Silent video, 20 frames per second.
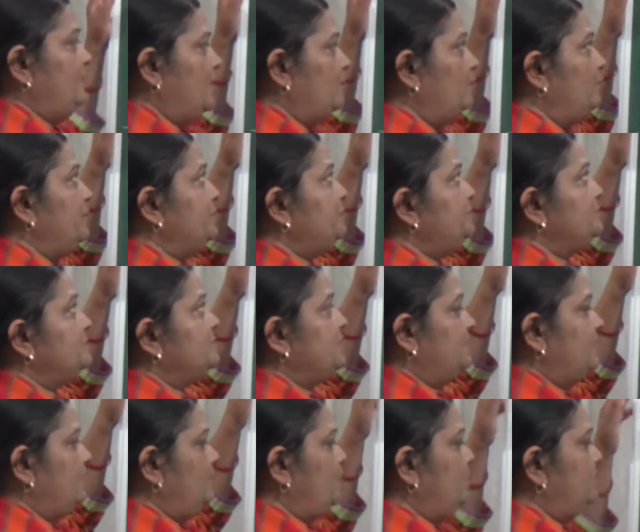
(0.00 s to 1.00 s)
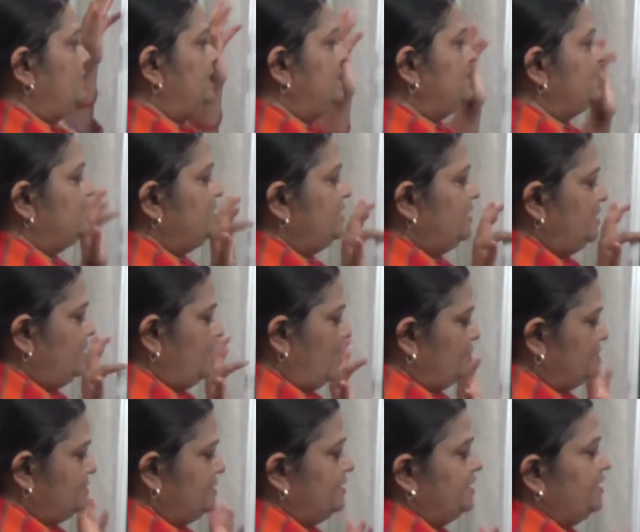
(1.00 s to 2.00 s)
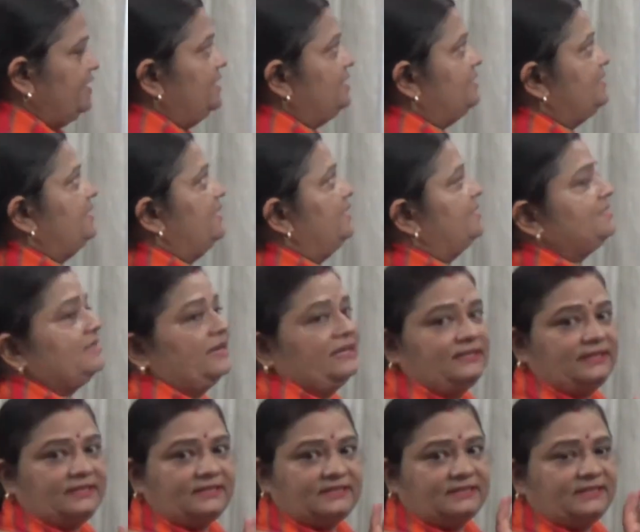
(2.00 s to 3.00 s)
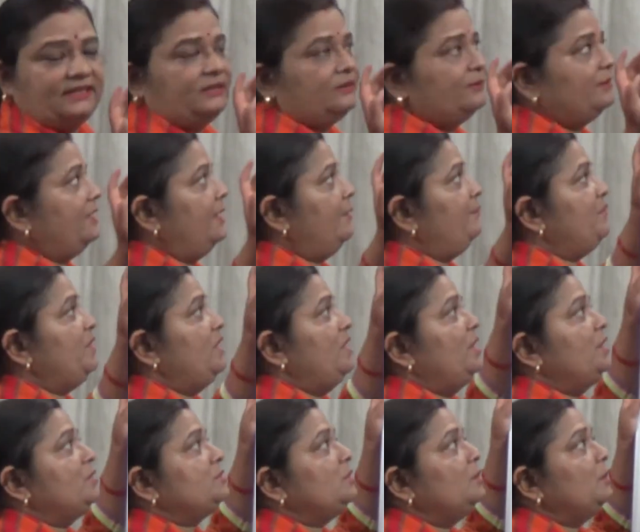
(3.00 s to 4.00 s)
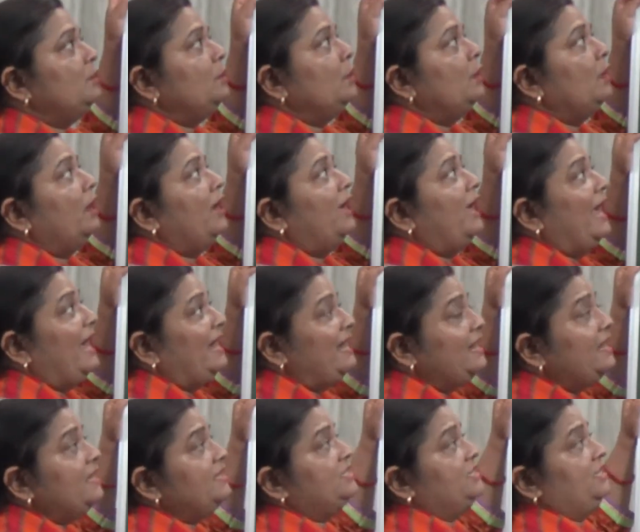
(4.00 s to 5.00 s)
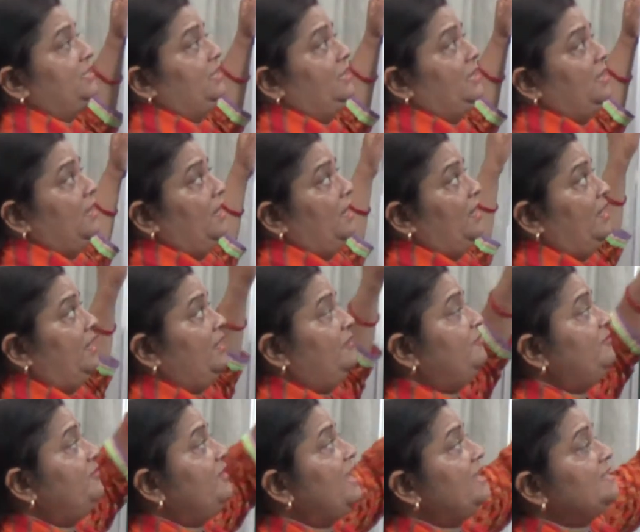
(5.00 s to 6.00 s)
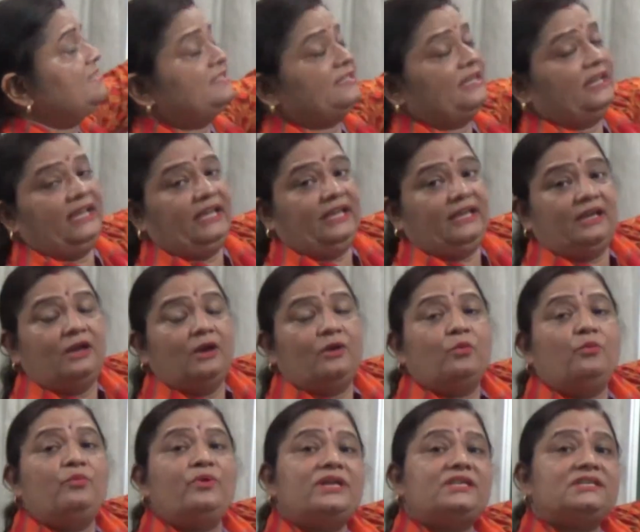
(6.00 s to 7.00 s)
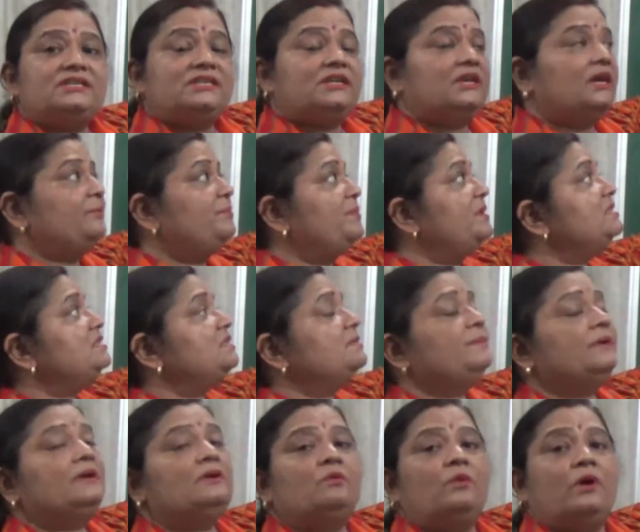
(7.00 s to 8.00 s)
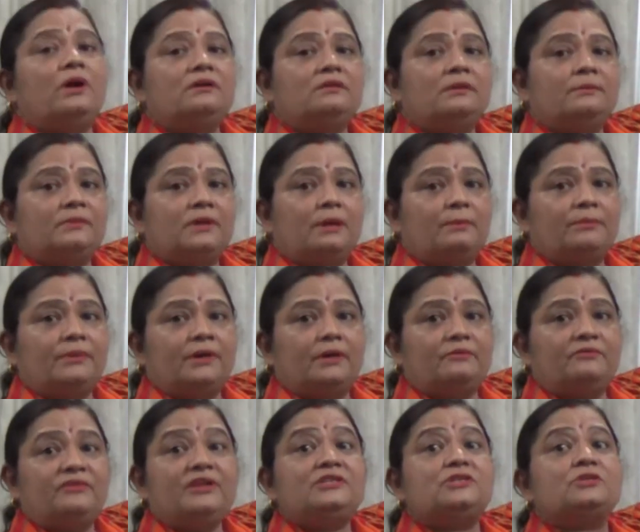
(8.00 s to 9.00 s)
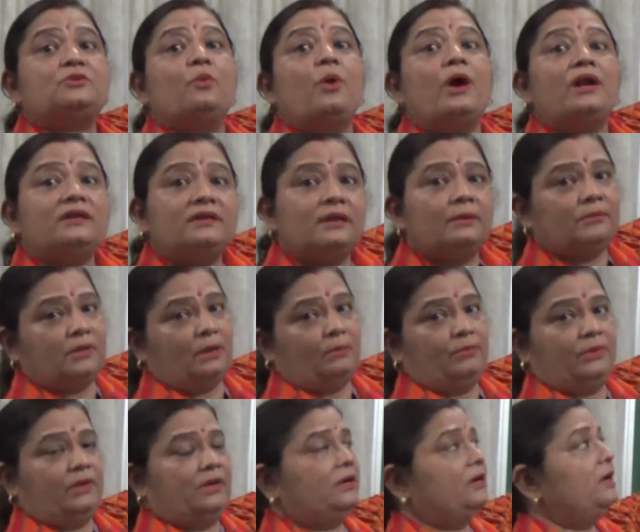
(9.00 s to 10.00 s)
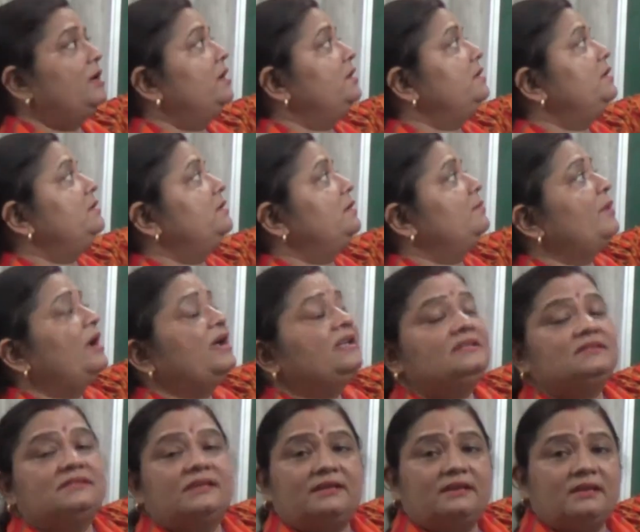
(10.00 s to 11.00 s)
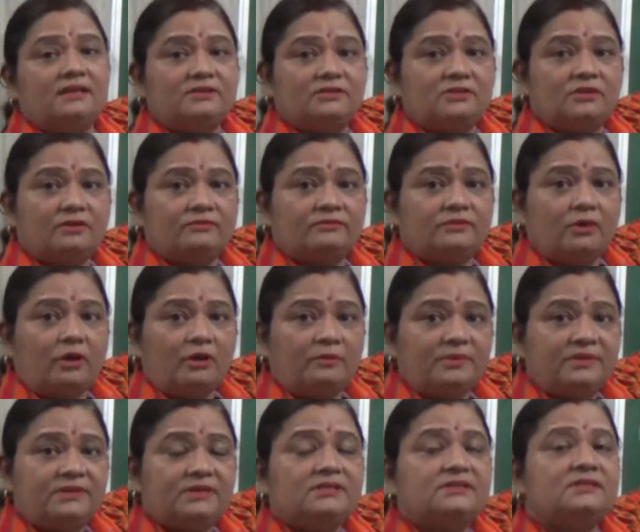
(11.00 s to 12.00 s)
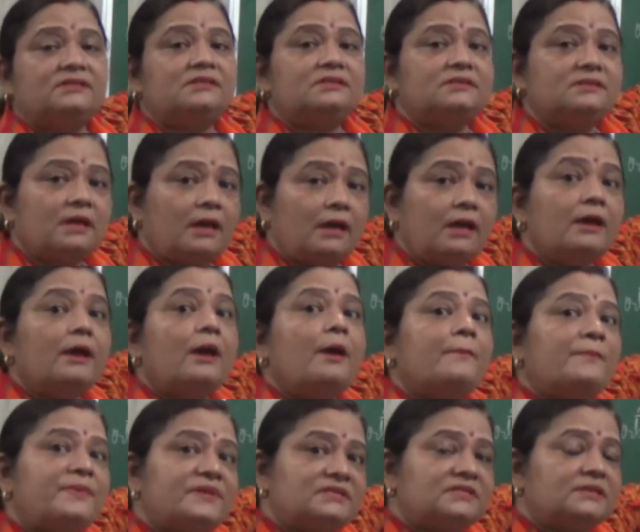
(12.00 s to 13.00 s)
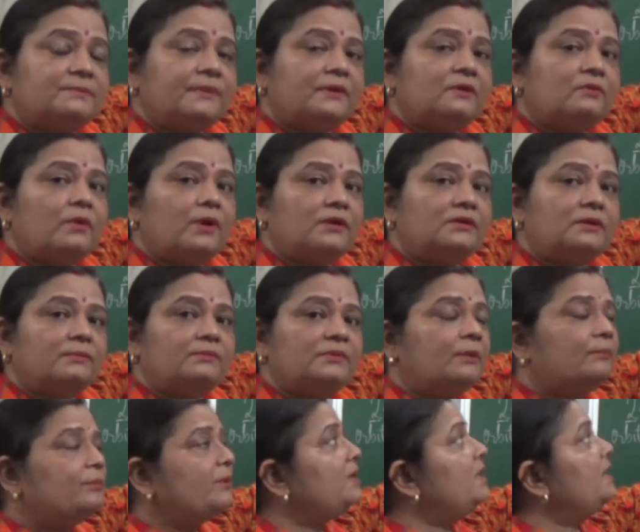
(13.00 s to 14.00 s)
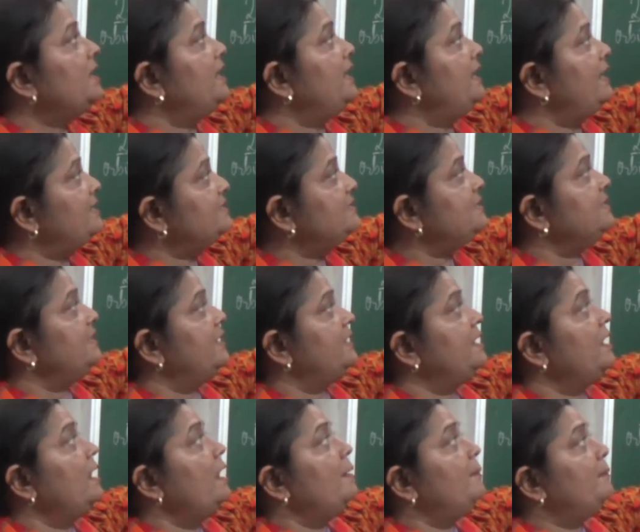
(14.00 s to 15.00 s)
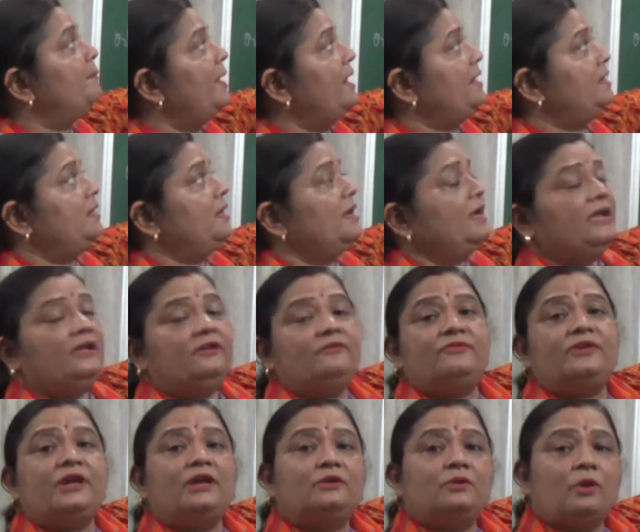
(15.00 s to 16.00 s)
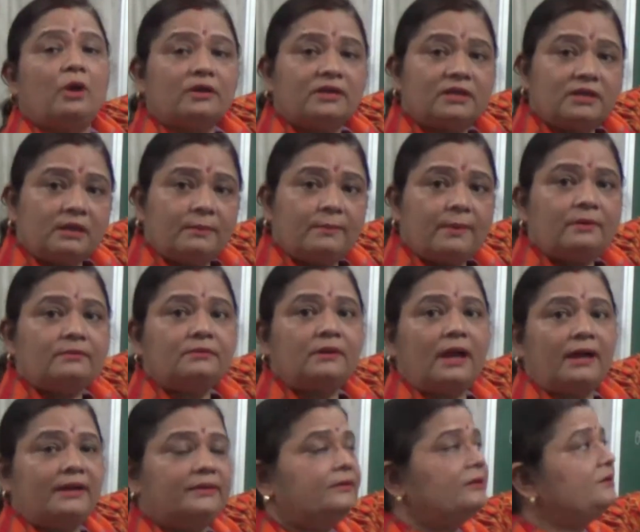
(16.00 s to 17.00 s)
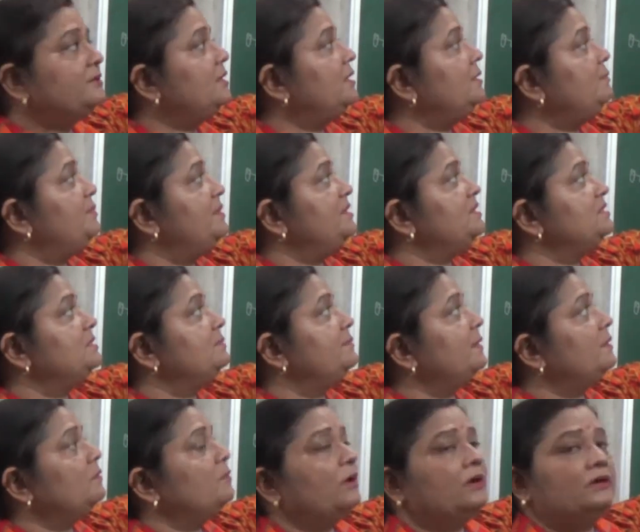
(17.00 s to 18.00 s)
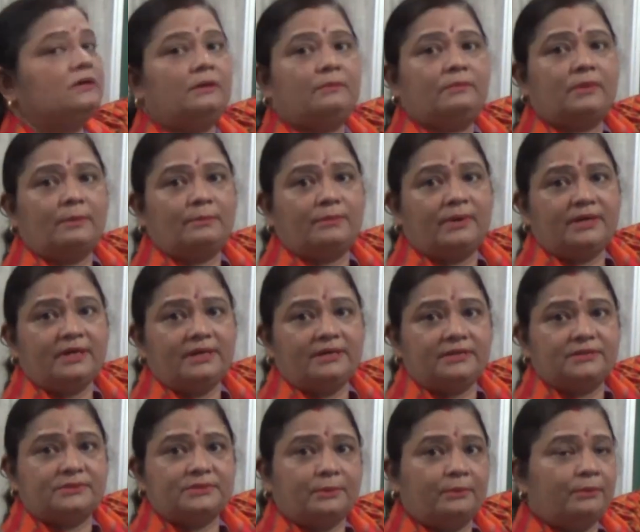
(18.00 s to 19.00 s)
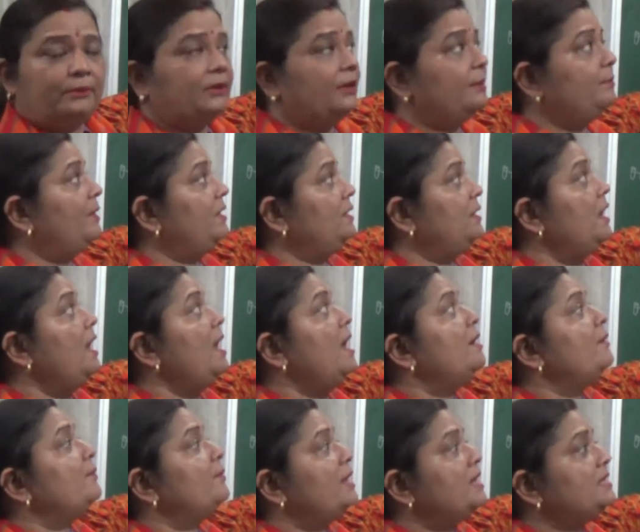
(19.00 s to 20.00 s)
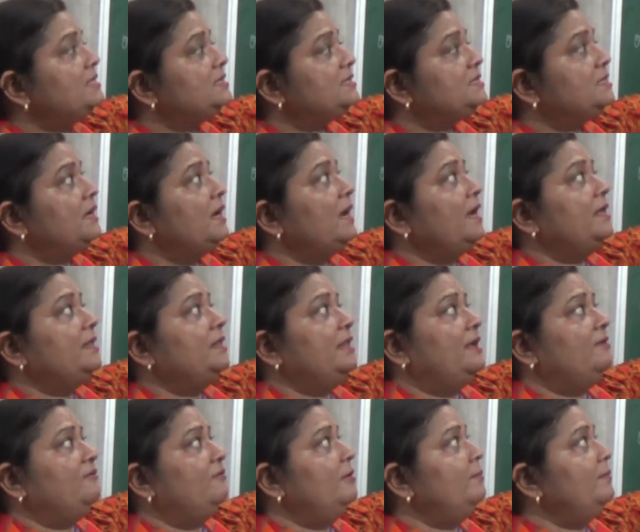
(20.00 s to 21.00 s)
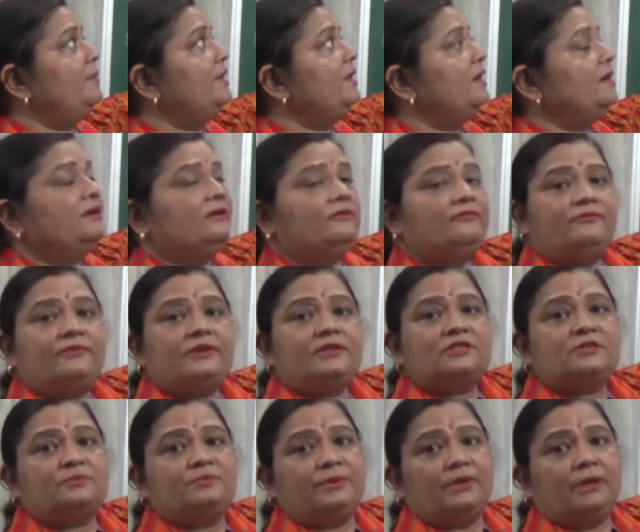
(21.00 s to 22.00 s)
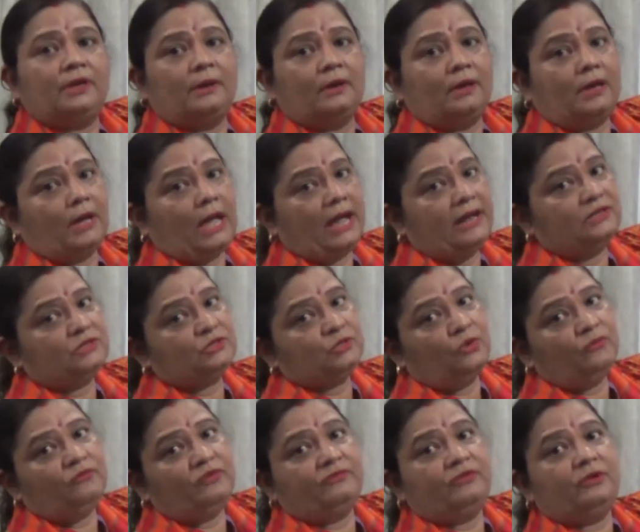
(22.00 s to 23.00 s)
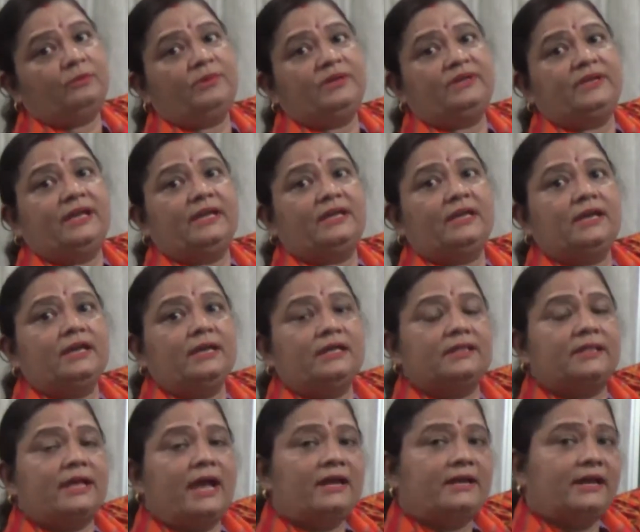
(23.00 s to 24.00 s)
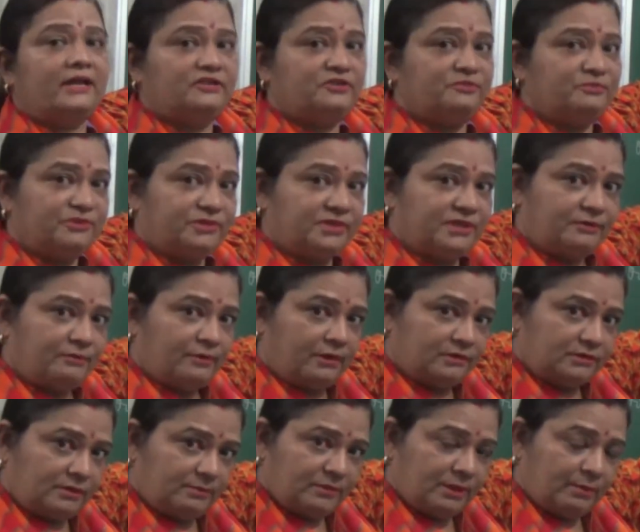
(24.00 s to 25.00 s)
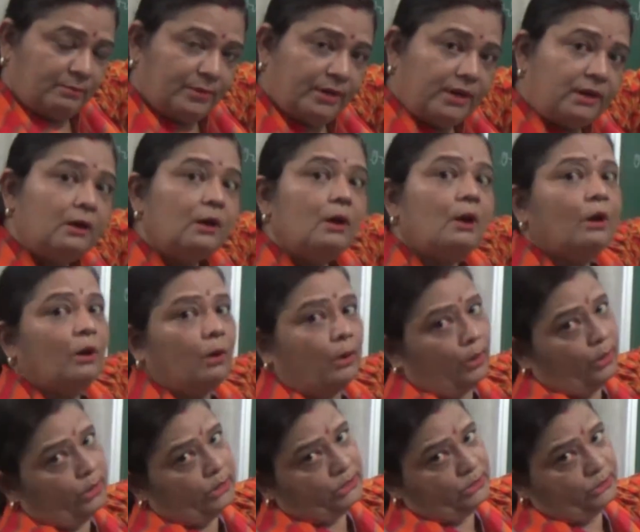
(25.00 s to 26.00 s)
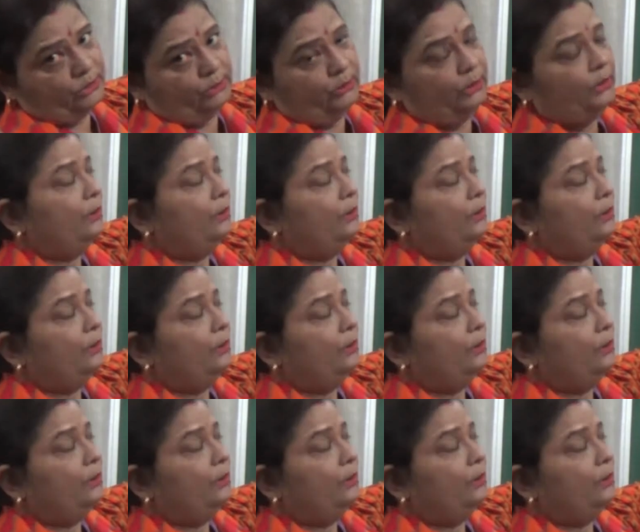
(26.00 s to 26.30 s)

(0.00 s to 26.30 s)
are going to study about degenerate ground state and excited state. Okay, so energy, if we are saying which quantum number determines the energy of the orbitals, it is the principal quantum number, isn't it? But if we are talking about hydrogen principal quantum number, it is okay, but rest there will be a difference there, and so we will be taking in that azimuthal quantum number also.